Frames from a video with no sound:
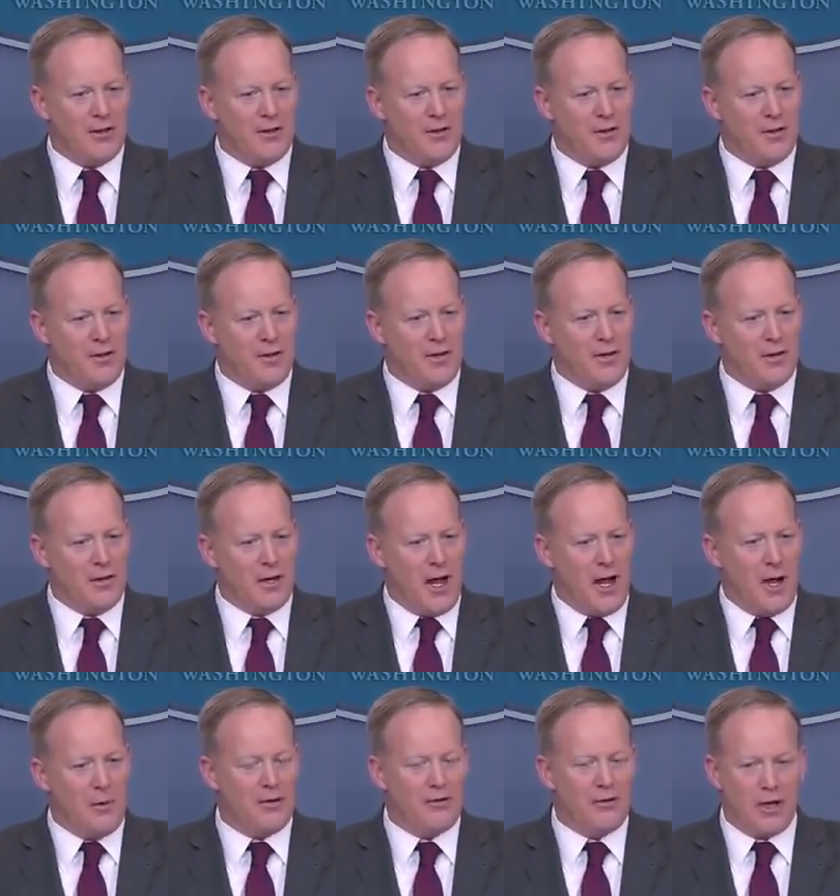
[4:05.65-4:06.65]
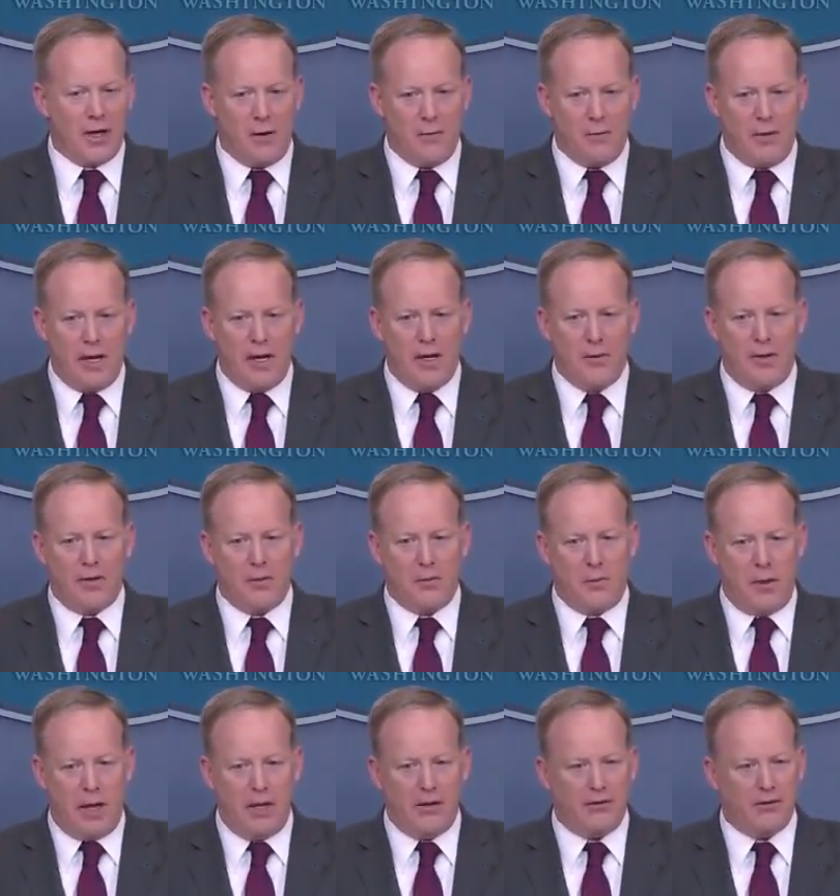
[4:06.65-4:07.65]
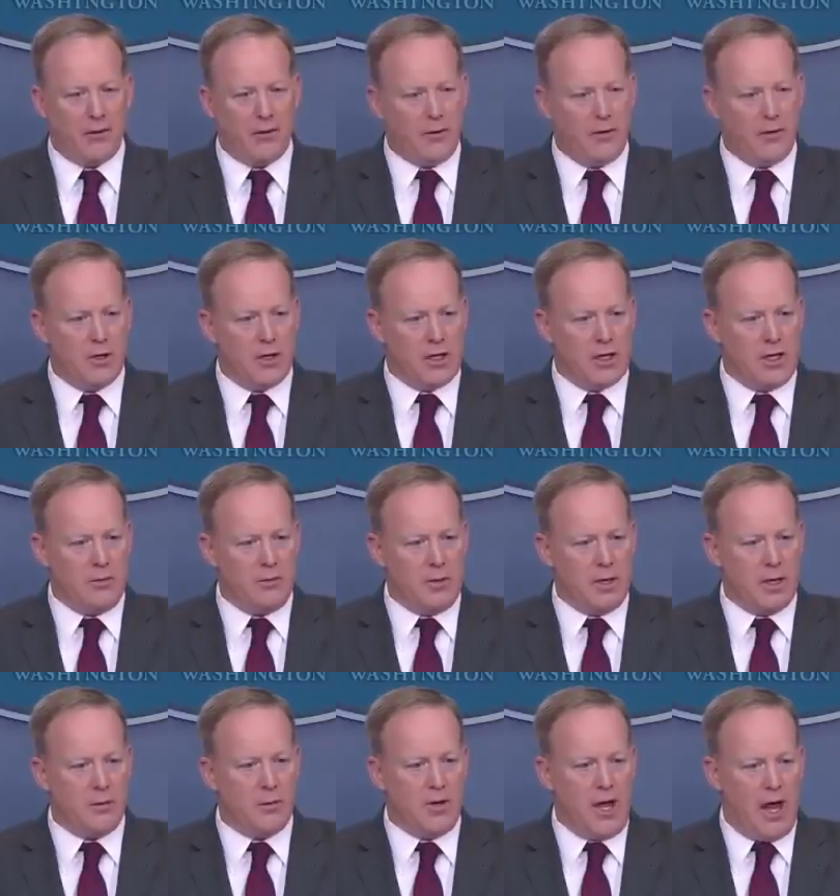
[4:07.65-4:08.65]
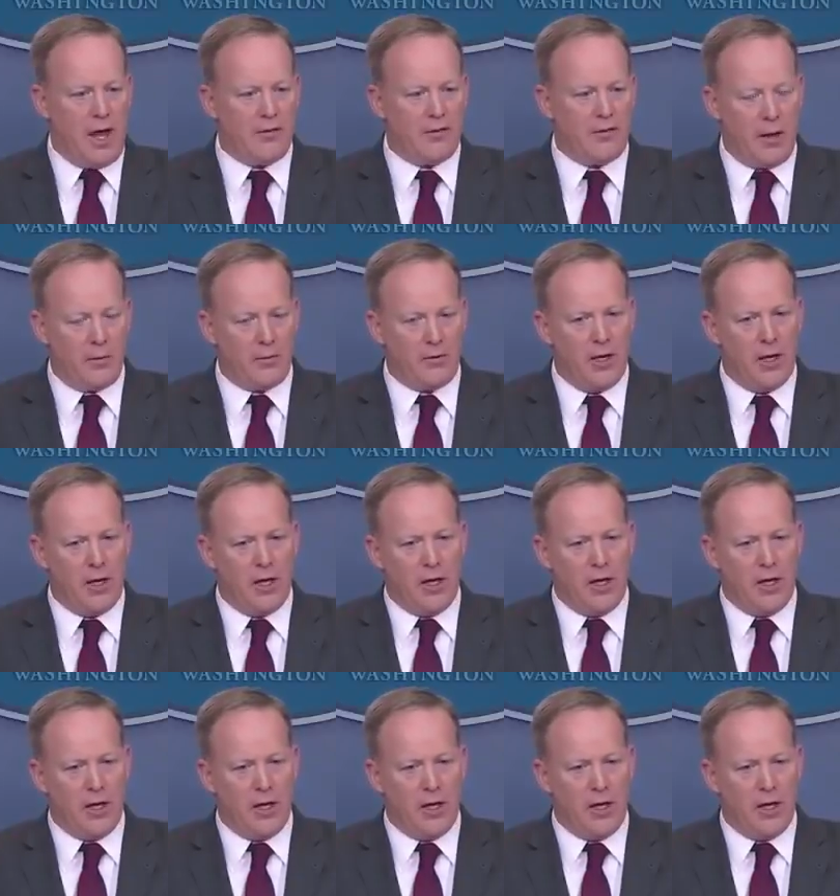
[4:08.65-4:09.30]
the comments that got made about the pace that we were keeping, and we have kept.